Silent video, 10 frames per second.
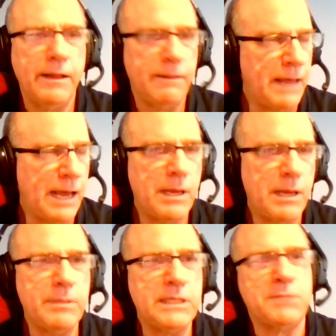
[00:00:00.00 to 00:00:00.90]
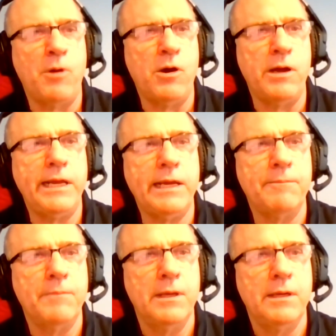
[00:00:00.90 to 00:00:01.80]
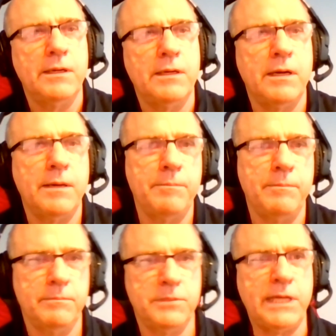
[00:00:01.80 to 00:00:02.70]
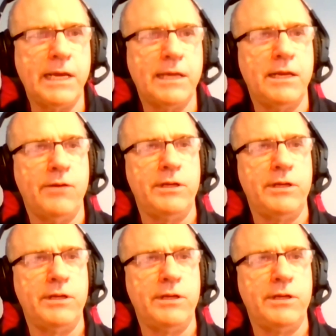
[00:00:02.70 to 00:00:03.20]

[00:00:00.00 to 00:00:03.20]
That may be spawning secondary